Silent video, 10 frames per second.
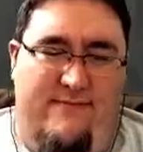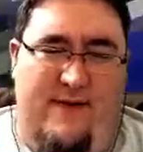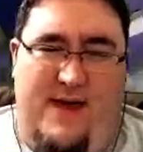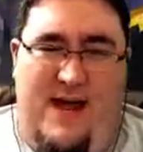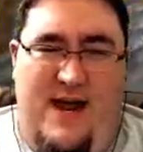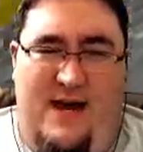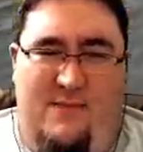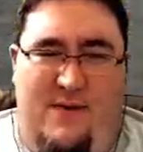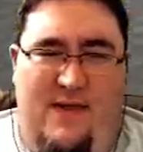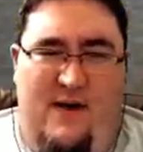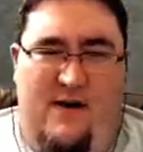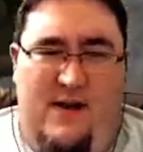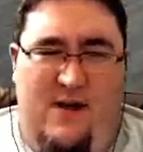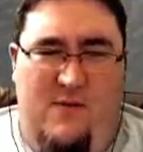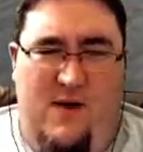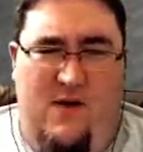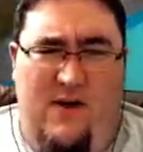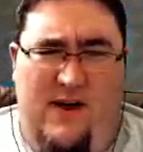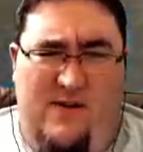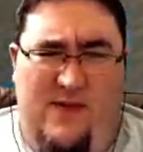you kind of had to be there to hear my
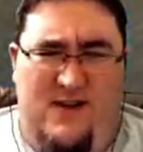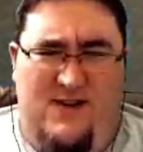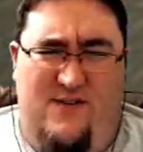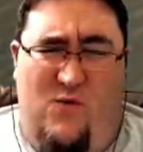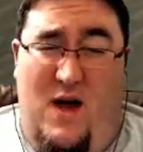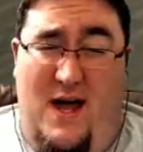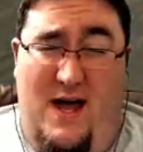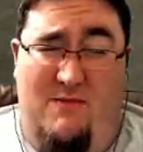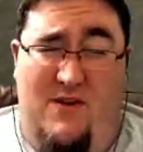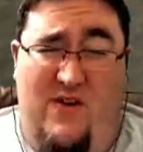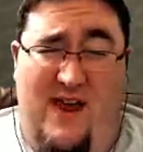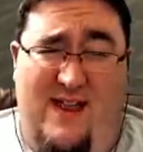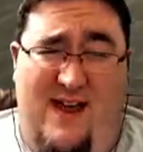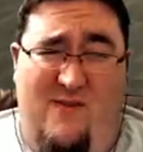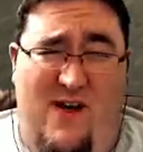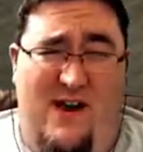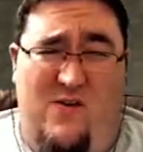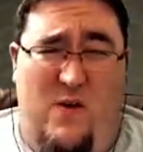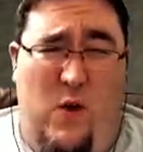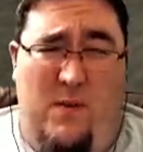whole explanation of why I'm doing it that way. I
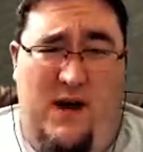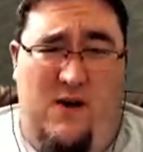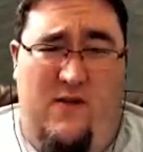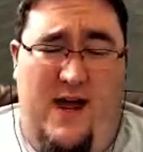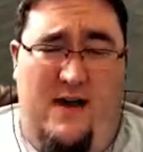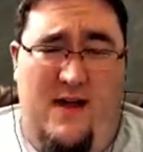don't normally do that.